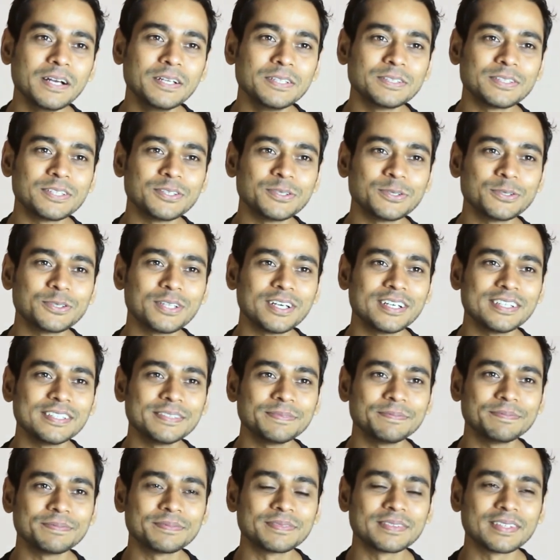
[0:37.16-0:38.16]
So
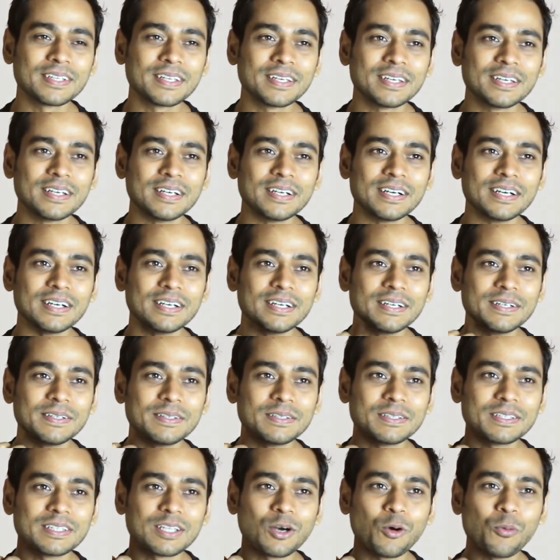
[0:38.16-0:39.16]
the
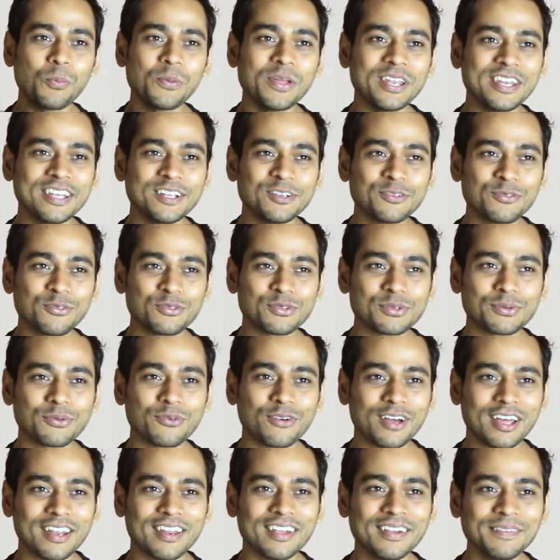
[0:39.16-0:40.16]
opinions
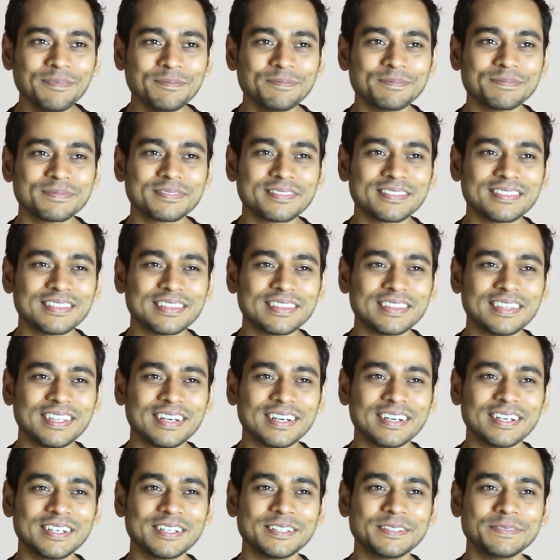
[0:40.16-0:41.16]
vary,
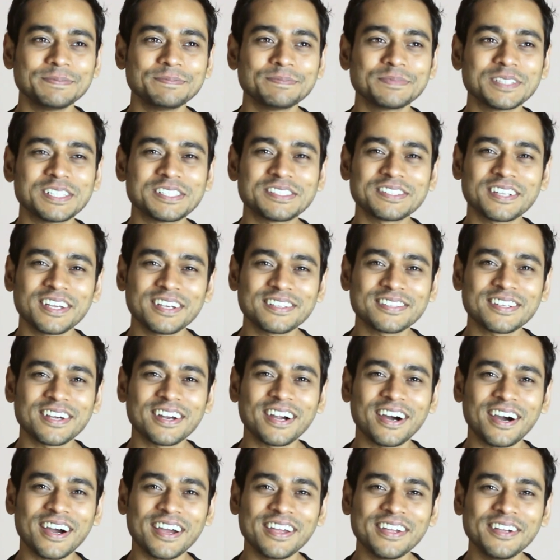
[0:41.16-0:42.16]
the stakes are
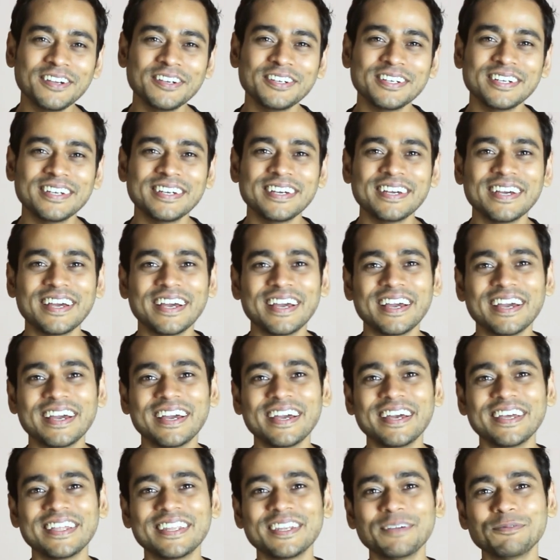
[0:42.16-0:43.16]
high,
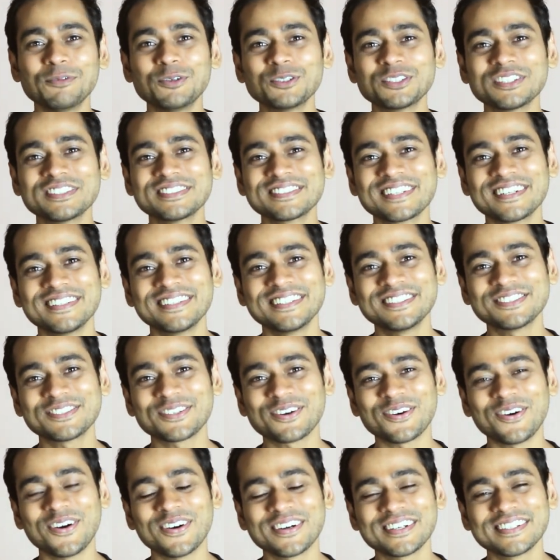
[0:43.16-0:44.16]
and emotions run
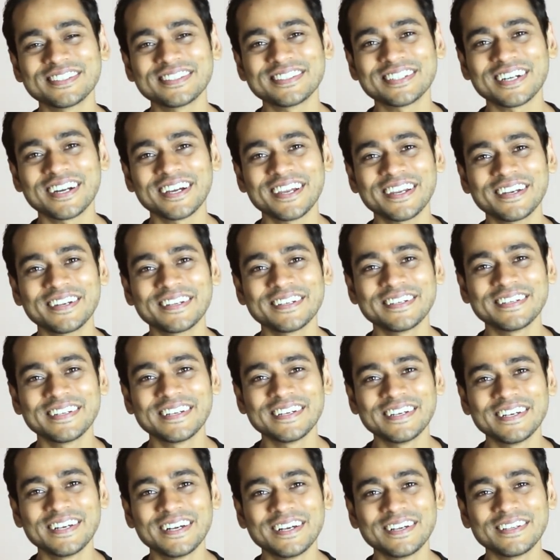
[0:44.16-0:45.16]
strong, right?
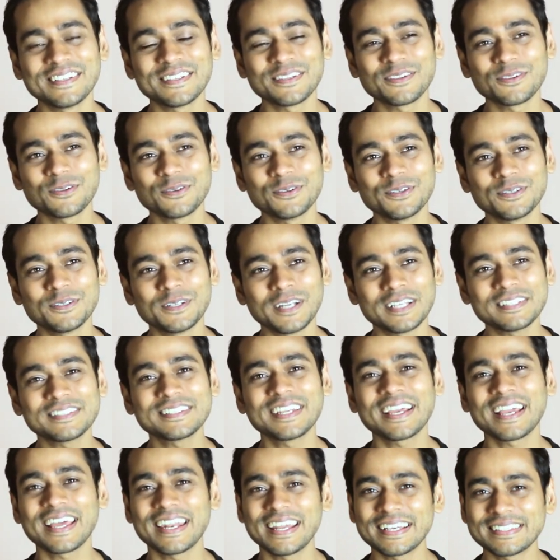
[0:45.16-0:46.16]
So let's
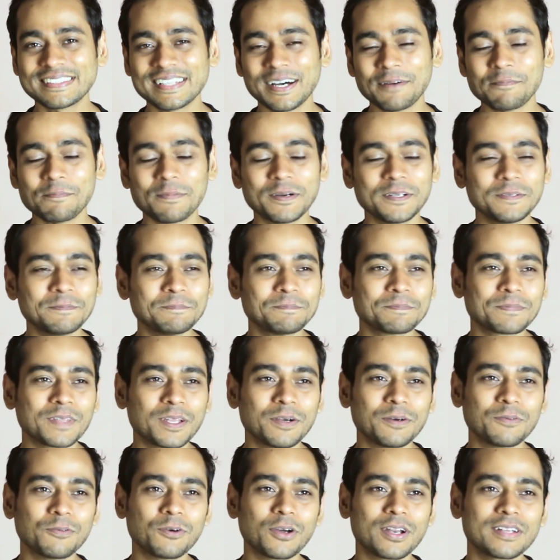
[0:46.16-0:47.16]
take an example.
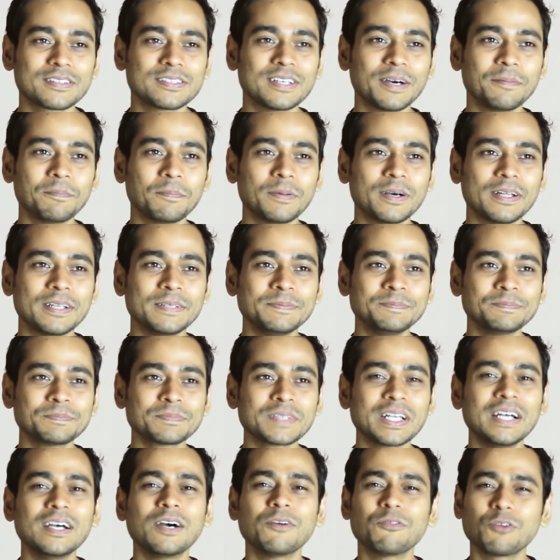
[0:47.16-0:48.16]
For example,
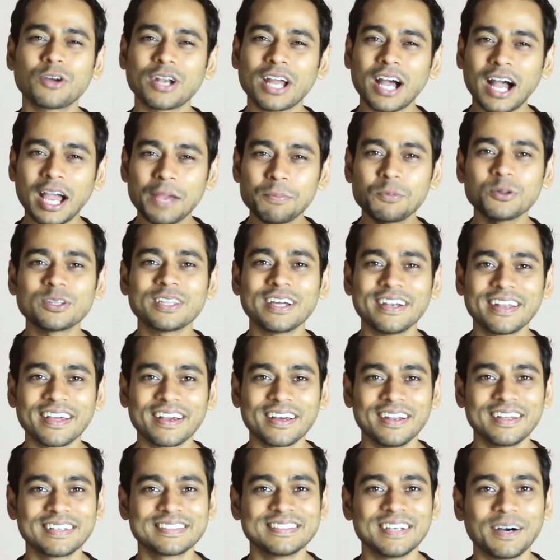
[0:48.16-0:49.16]
for a hypothetical
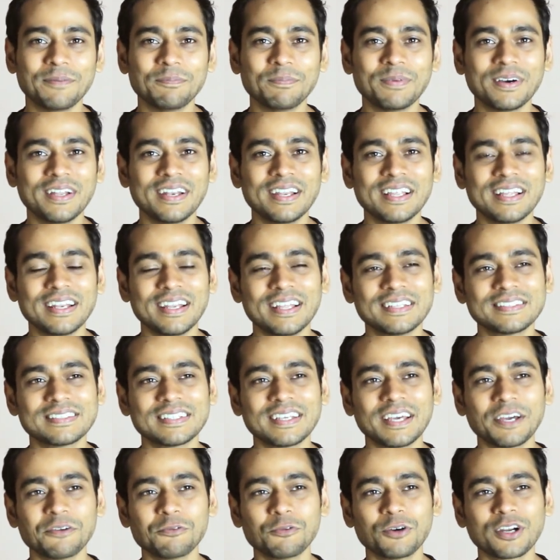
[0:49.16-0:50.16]
example, let's say
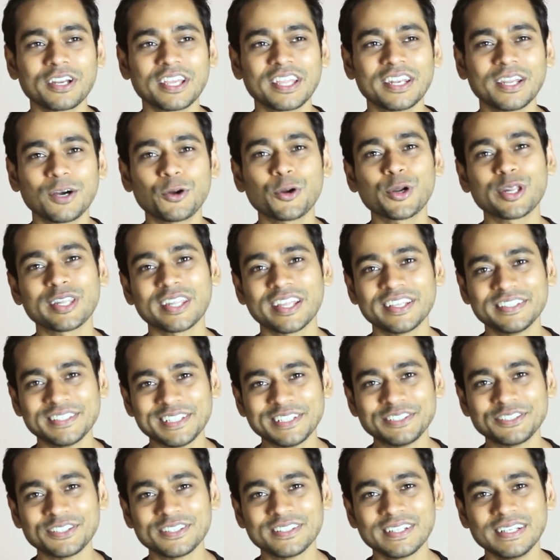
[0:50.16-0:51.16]
I work in an
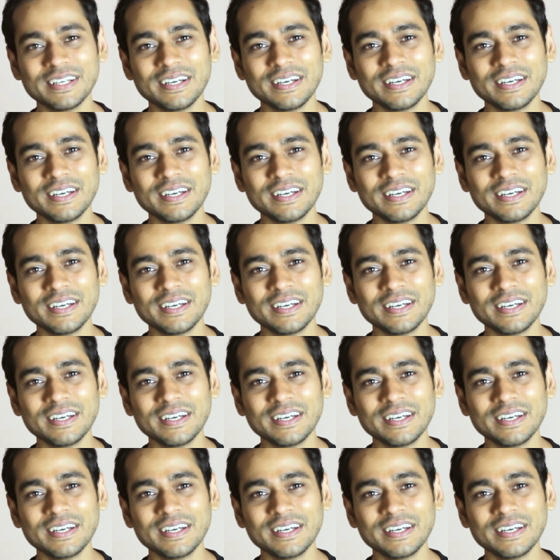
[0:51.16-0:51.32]
organization